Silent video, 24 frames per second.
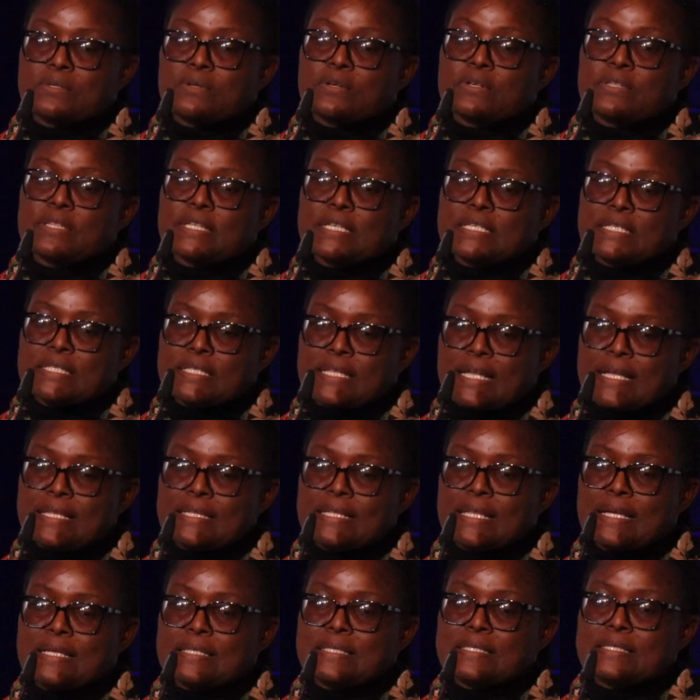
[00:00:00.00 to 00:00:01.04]
on the
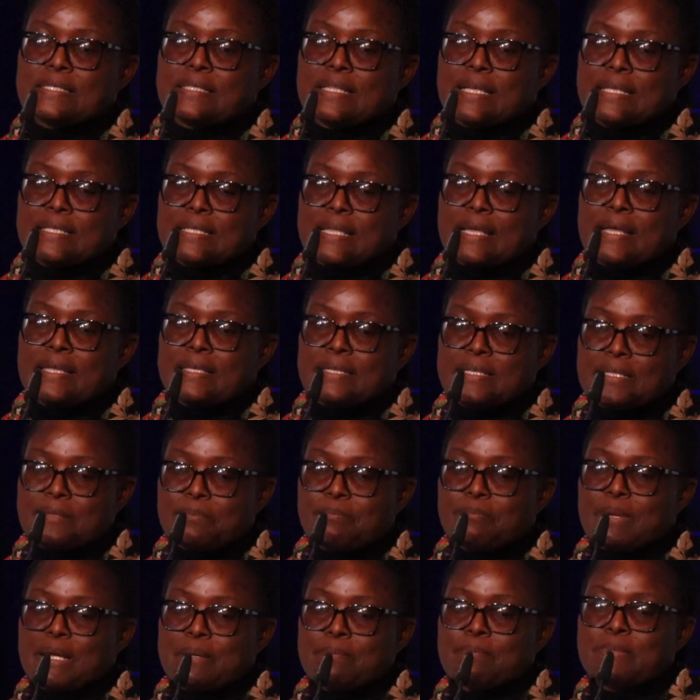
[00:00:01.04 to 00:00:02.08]
standards that are
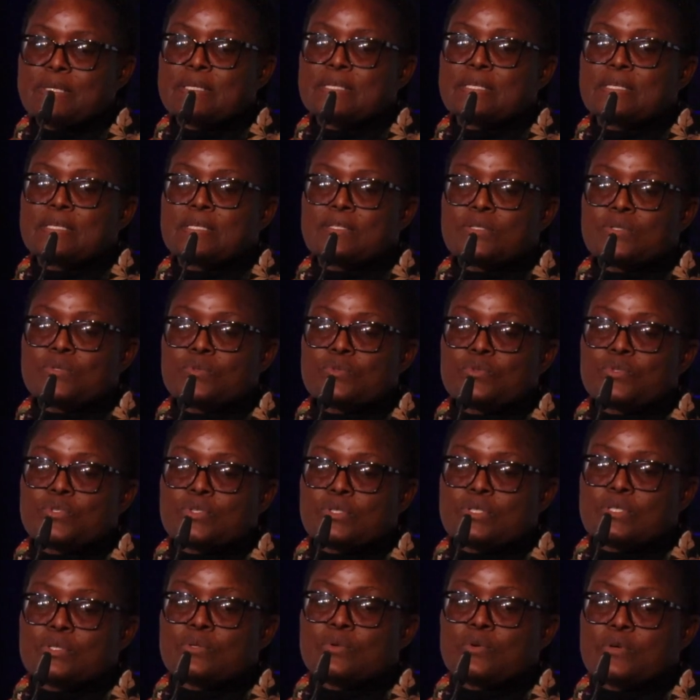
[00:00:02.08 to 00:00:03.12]
in public
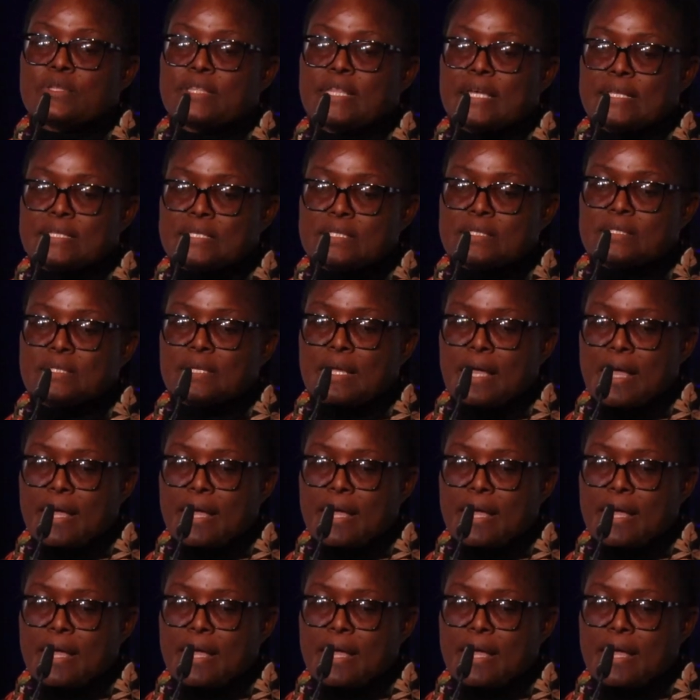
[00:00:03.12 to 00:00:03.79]
institutions or that